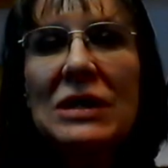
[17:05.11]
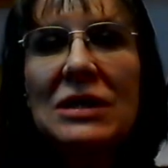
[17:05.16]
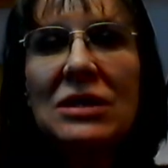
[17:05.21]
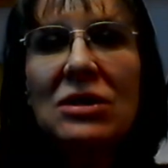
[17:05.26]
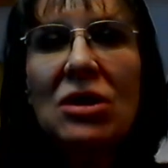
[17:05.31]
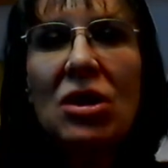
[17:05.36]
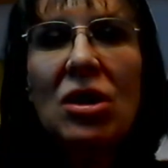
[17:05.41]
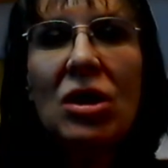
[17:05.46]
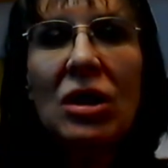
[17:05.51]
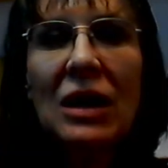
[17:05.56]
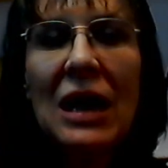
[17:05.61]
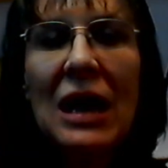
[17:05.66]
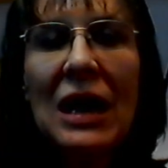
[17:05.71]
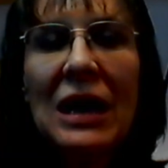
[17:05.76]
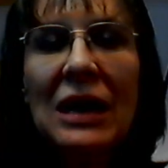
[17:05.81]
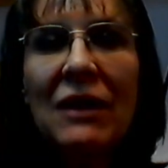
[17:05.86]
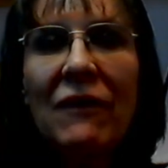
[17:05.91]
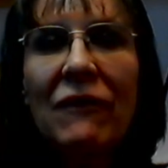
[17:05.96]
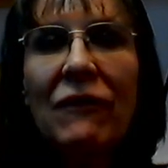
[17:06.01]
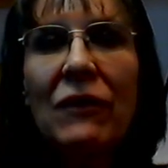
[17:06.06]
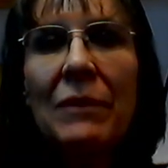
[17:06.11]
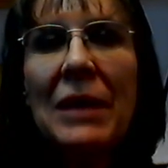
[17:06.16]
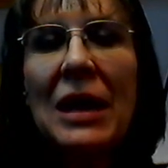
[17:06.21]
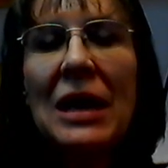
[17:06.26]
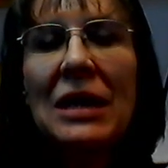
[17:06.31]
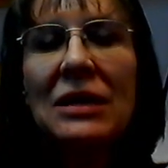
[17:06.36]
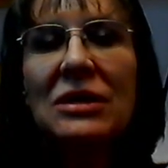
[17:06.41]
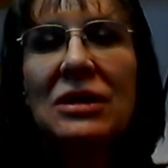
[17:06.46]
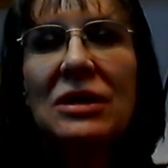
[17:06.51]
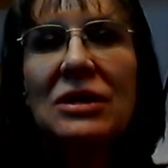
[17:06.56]
start kind of from
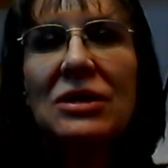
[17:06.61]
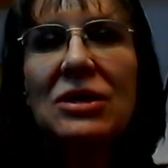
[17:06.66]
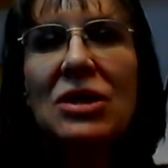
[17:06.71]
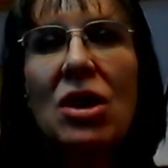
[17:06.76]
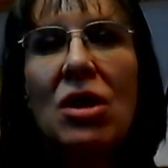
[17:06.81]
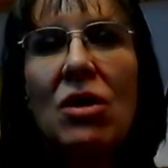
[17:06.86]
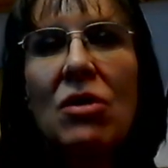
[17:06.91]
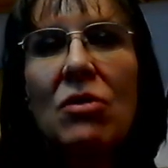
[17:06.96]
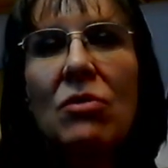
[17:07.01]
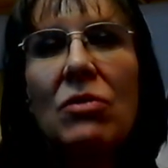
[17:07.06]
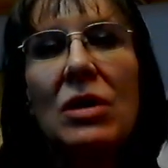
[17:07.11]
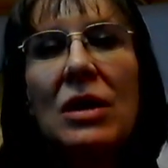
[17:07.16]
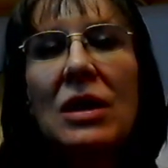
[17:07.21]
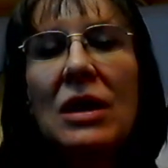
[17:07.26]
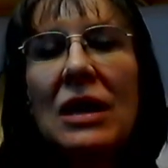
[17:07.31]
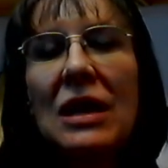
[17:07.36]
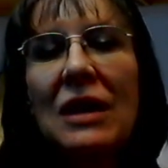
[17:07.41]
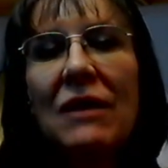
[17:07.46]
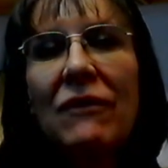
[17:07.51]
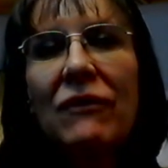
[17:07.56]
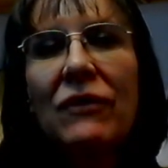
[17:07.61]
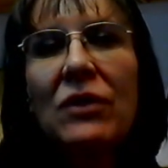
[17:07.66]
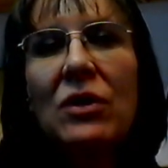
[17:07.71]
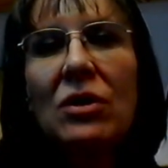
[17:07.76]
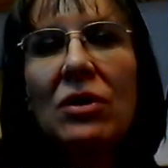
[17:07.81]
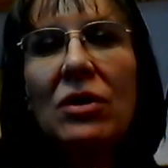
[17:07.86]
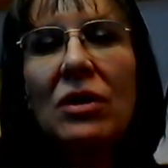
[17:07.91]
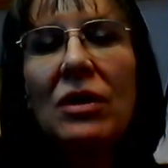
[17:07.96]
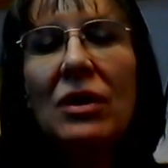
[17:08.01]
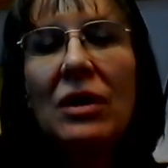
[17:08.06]
head to toe,
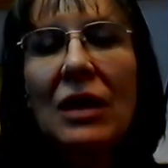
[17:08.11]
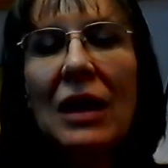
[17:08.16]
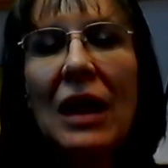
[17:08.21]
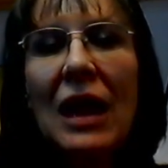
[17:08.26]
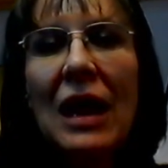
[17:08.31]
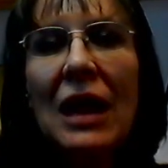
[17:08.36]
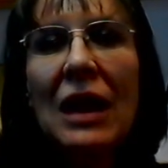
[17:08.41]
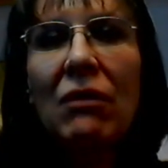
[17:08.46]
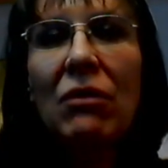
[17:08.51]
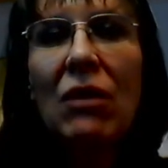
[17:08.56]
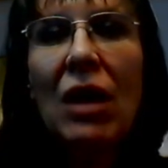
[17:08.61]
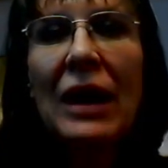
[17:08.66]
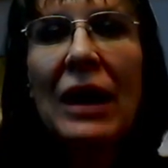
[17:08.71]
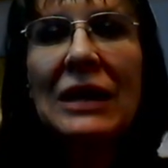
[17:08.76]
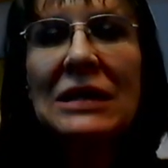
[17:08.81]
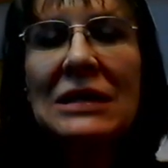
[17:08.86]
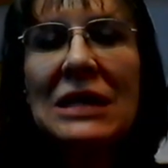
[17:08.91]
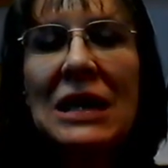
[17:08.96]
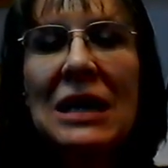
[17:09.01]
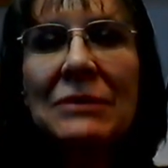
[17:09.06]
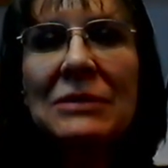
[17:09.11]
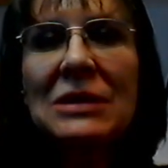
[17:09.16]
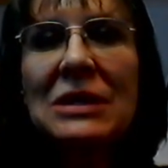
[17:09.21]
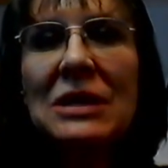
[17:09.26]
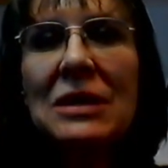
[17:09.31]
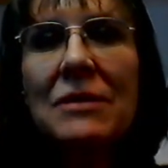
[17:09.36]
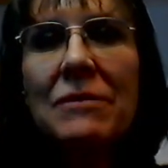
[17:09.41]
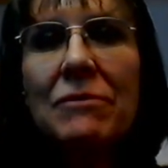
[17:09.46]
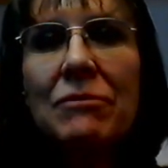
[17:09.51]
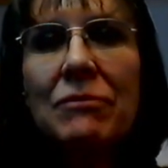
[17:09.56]
and a lot of times
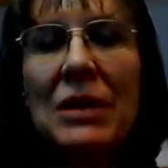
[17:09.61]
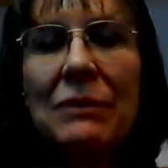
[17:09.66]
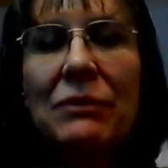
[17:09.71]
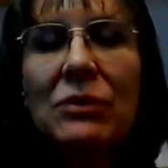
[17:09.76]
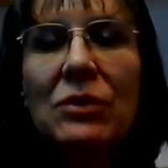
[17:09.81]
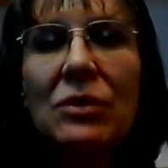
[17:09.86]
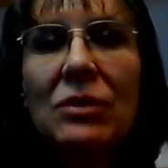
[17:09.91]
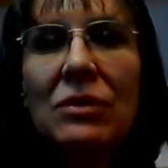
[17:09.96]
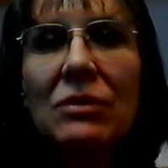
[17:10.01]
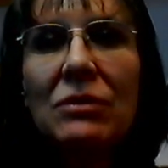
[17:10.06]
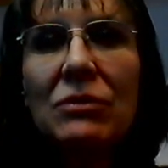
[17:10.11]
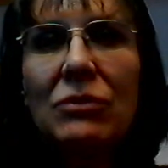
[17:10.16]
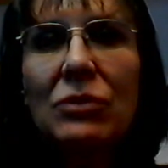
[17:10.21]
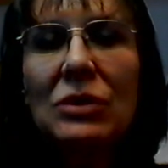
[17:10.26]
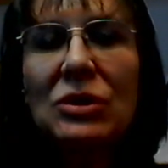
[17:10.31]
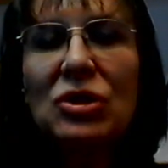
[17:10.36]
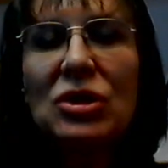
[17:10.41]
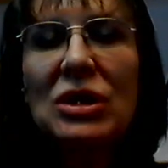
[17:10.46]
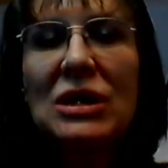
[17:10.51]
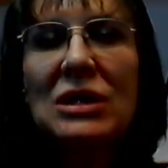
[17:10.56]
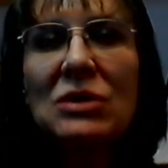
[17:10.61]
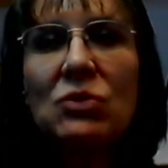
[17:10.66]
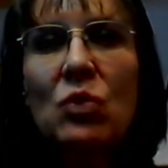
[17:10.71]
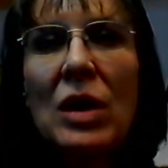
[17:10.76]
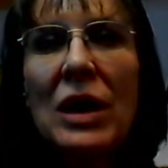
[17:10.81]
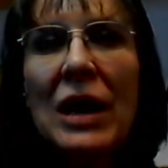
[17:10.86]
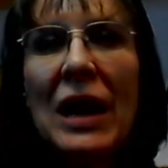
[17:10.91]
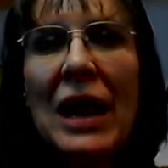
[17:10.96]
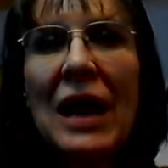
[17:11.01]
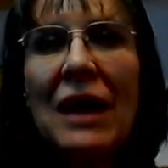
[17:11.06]
people will just
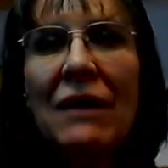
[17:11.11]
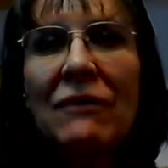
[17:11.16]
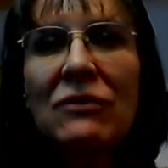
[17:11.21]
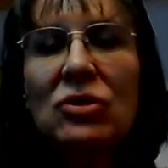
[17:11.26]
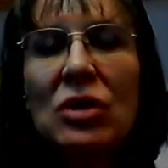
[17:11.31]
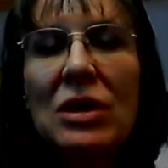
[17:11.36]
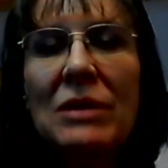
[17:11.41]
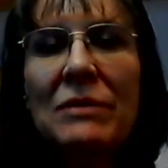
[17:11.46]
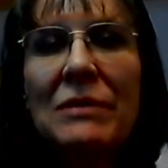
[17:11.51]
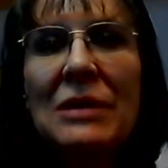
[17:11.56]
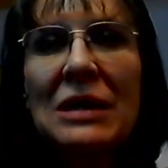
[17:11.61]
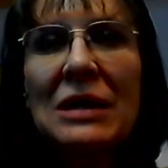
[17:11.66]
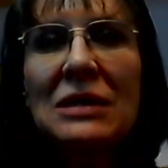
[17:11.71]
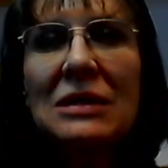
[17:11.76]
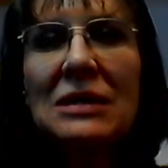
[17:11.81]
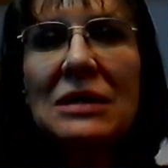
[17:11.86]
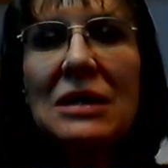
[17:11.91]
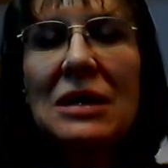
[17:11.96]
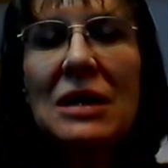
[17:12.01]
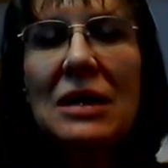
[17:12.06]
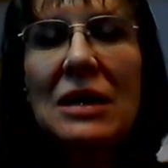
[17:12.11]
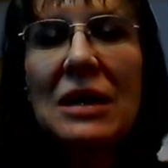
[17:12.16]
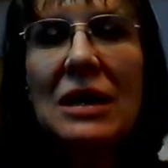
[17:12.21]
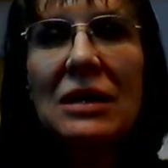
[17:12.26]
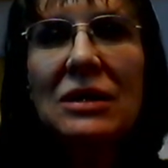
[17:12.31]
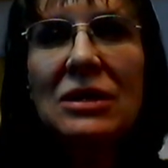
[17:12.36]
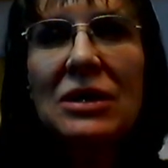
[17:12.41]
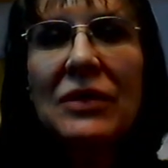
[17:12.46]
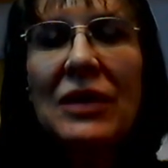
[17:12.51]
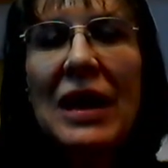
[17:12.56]
want to have treatment
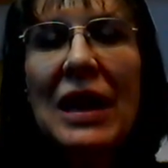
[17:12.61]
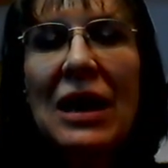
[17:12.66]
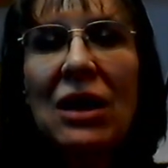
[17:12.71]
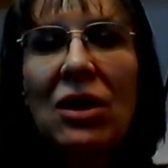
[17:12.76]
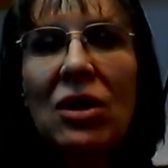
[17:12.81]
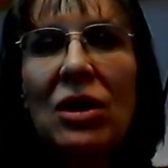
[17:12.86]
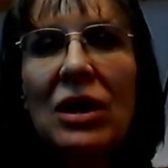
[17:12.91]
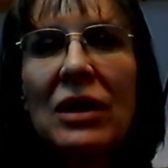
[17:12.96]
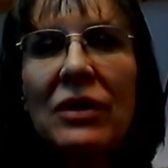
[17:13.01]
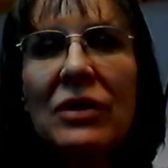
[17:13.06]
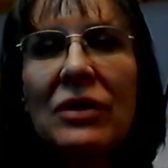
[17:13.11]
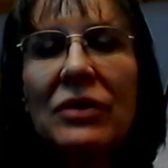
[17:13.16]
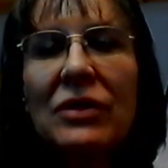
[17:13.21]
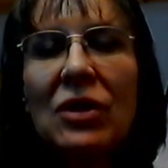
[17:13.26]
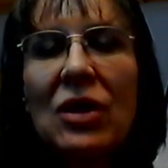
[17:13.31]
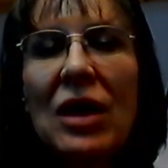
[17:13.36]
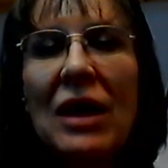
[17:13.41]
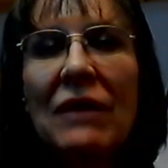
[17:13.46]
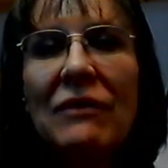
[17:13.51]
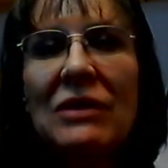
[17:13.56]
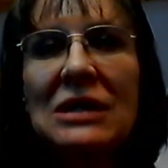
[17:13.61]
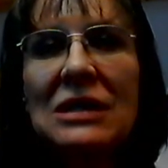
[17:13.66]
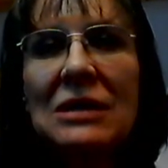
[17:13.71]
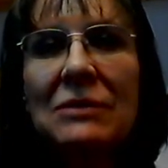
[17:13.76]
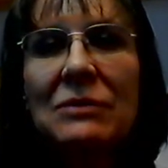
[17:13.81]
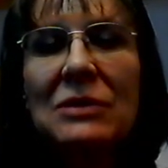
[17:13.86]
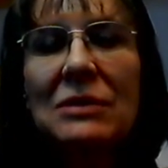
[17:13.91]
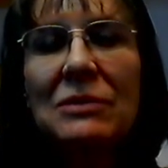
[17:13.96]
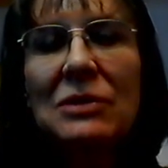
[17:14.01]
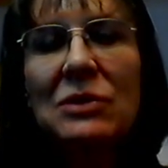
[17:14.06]
to the area that they're having
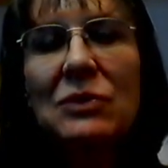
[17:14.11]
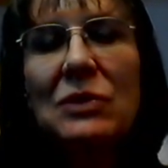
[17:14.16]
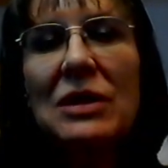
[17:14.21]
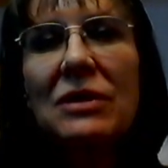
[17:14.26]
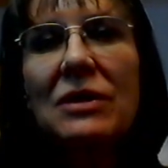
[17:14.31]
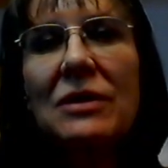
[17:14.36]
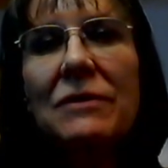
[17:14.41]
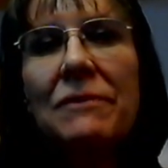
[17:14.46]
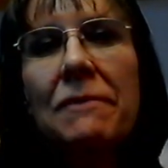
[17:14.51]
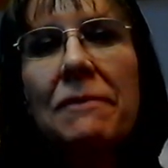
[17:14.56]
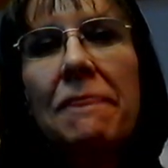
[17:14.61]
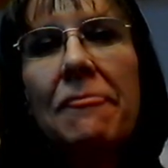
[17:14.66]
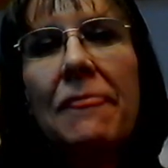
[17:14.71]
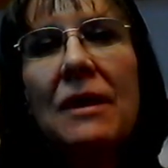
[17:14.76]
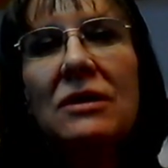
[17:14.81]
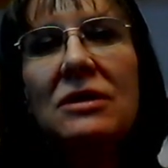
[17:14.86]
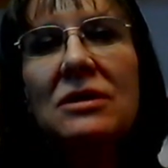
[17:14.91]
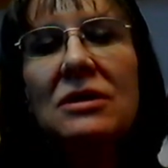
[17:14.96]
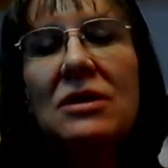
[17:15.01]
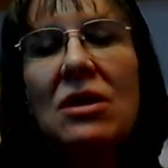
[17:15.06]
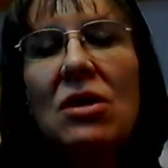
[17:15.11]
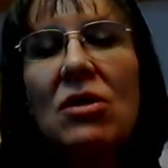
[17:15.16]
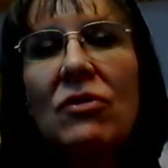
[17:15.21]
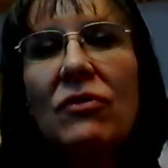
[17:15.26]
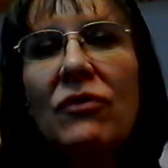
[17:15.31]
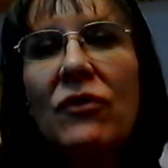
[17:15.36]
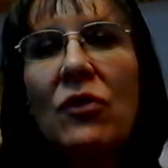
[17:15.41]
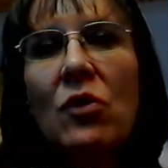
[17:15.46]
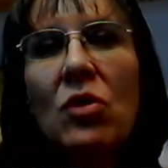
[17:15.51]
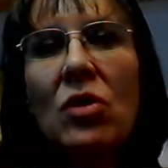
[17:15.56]
symptoms with. So
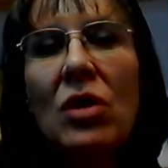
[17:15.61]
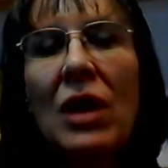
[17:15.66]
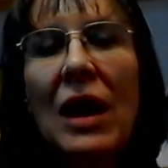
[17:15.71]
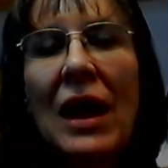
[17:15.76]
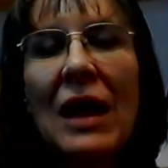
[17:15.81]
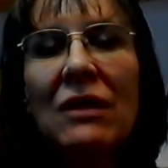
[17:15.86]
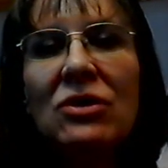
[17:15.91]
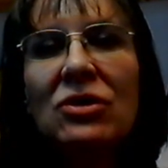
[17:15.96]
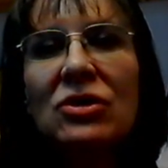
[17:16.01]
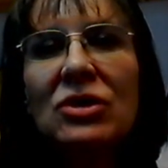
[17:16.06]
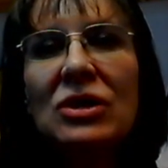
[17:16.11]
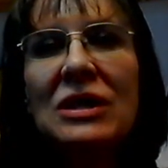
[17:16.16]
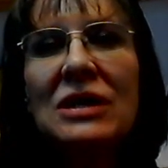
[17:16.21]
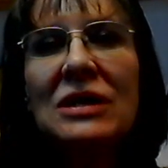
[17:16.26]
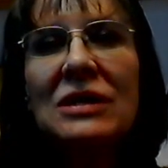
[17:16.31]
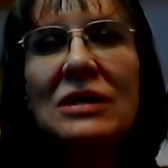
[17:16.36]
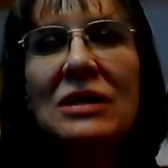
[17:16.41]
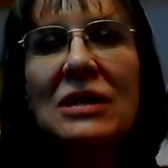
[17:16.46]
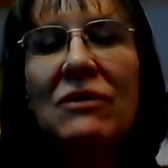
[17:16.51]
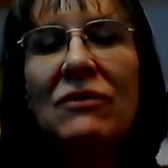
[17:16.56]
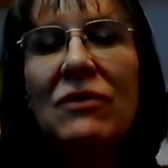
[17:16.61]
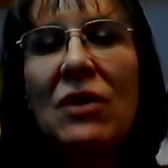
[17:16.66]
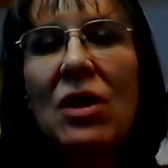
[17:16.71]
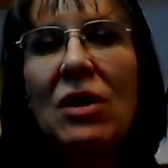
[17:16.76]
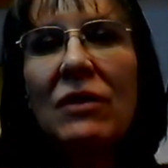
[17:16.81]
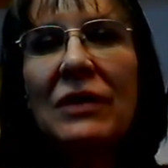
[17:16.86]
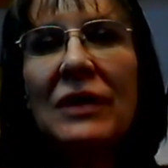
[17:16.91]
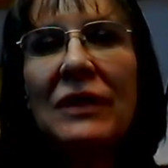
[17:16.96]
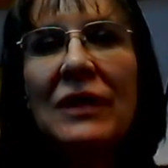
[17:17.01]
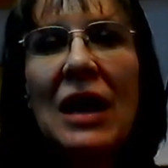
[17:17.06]
for allergies
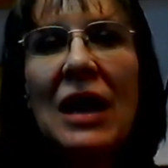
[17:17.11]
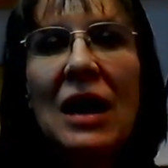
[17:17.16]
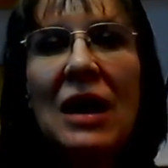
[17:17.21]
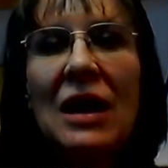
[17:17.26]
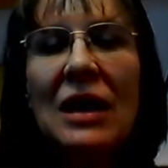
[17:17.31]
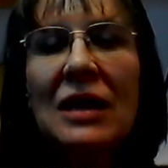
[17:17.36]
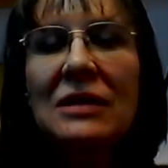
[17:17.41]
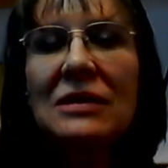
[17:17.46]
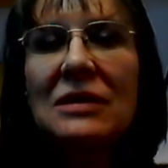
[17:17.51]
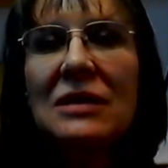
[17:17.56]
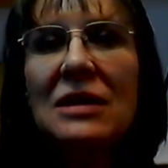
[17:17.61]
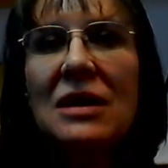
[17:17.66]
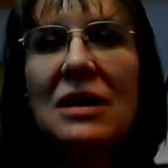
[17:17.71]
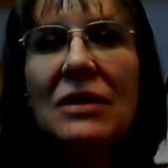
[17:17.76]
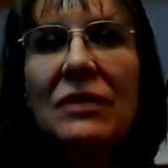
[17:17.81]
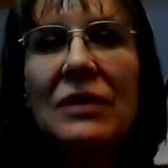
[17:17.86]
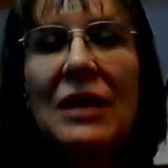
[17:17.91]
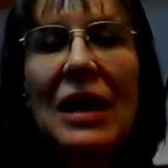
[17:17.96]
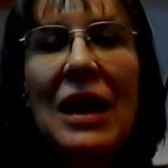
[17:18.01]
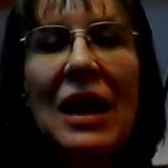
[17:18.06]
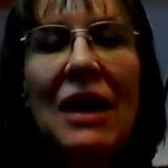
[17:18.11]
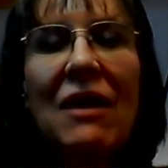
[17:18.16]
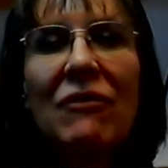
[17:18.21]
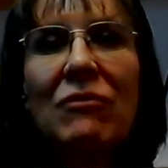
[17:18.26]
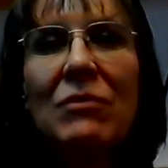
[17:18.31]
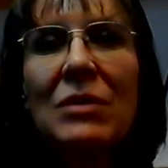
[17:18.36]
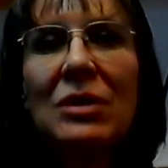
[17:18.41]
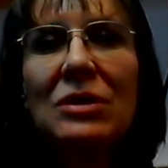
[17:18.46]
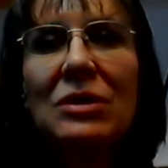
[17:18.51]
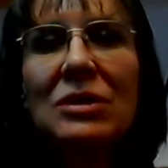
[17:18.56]
involving the eyes, they
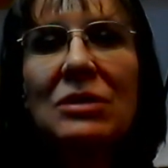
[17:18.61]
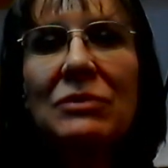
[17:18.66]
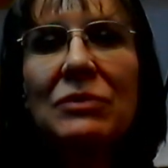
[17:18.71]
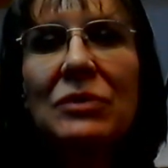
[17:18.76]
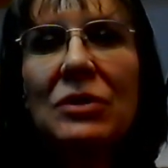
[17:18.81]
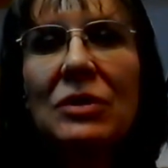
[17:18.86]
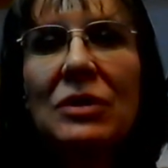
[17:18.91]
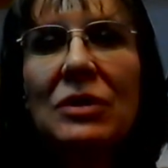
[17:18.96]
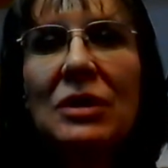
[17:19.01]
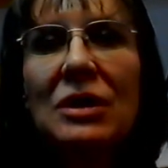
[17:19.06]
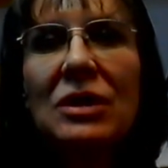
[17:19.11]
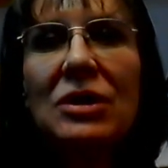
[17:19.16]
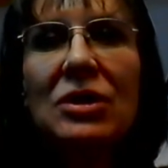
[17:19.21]
have multiple